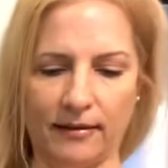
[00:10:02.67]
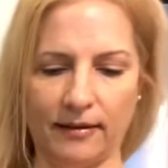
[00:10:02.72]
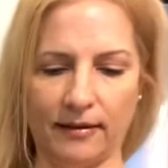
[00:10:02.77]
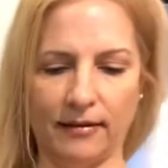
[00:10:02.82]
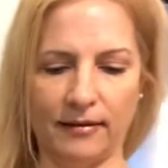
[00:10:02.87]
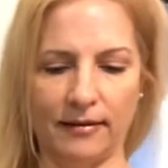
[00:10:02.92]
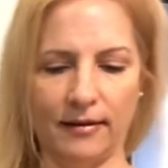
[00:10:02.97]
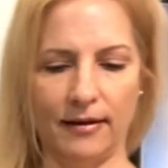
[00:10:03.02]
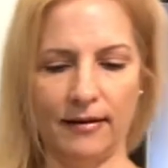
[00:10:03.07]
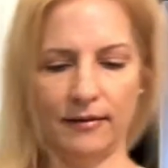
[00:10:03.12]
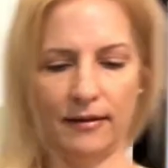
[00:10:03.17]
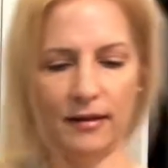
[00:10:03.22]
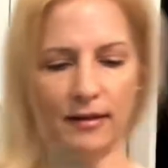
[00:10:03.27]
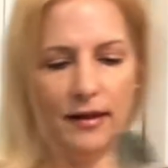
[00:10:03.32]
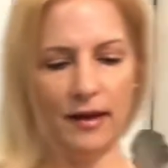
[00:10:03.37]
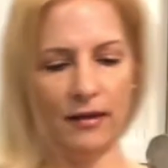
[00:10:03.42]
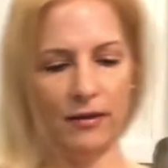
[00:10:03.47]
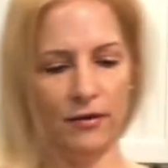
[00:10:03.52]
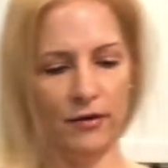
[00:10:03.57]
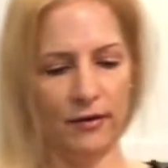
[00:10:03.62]
and season the
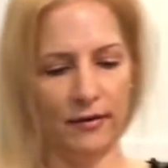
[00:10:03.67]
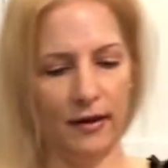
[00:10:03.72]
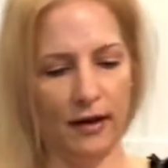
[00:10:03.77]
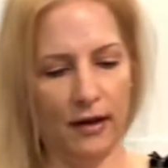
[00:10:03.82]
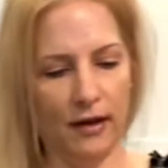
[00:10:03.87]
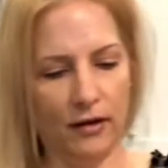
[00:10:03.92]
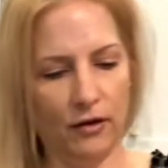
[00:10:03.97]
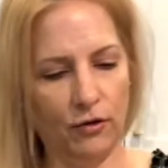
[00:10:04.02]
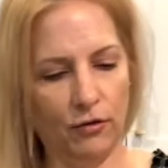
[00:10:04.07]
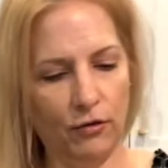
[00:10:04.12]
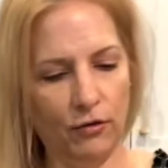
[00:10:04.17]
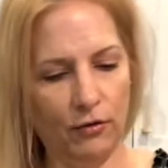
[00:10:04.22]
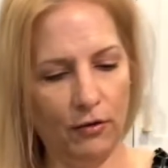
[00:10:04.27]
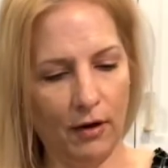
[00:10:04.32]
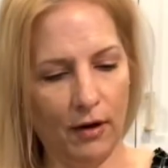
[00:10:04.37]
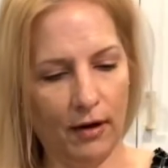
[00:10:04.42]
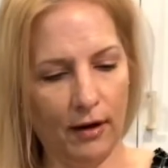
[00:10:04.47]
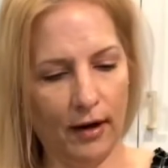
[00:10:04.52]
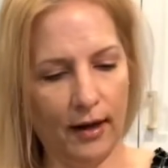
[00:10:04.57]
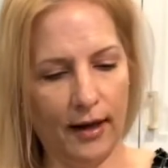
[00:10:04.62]
other side. You do
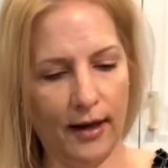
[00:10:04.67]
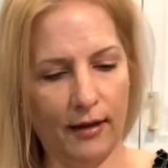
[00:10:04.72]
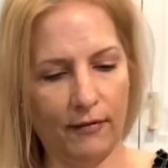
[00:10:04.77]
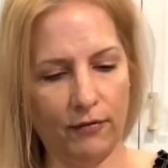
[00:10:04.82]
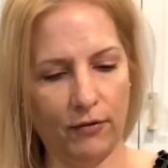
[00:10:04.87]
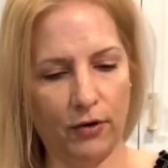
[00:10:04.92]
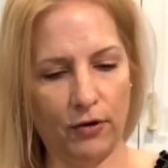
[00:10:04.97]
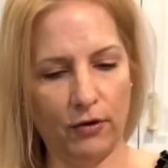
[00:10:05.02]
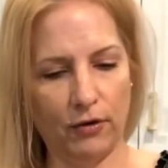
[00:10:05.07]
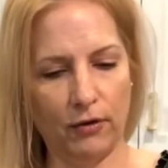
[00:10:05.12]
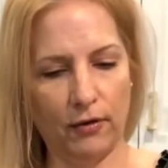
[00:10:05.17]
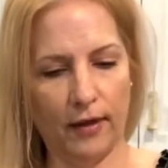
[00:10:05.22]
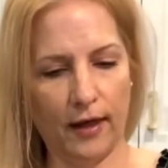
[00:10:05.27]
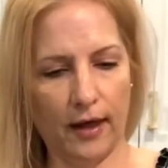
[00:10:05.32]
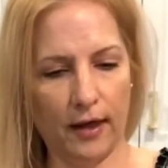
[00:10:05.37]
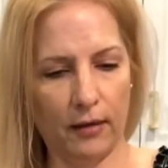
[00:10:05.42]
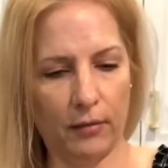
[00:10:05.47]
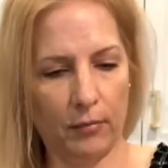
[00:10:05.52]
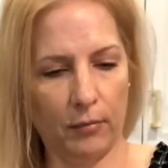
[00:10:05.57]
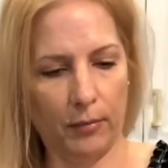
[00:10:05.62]
not have to do that,
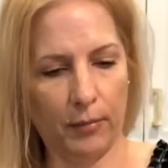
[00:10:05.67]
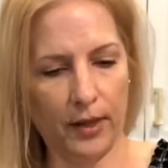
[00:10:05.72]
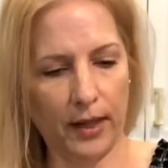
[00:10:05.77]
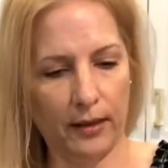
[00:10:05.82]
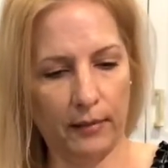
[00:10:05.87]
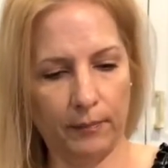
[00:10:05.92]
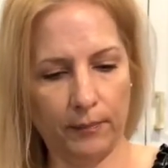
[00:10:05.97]
but